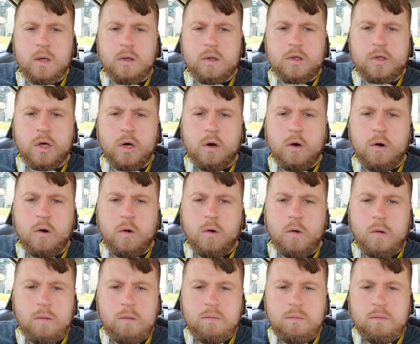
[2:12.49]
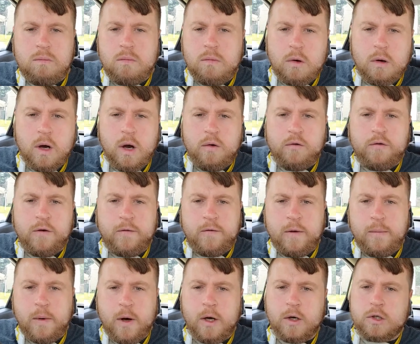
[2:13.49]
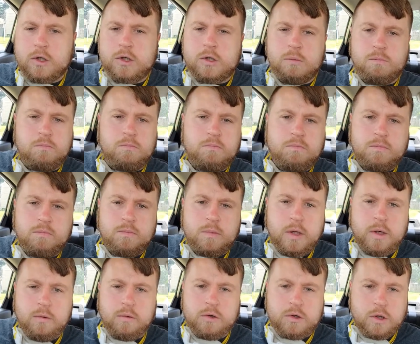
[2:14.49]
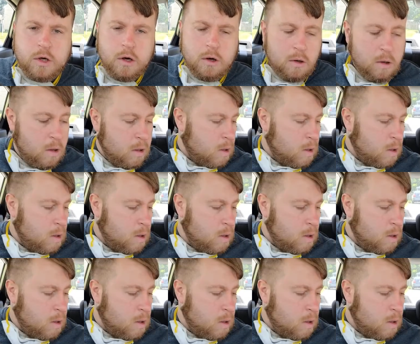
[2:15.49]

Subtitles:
So around $50 in return.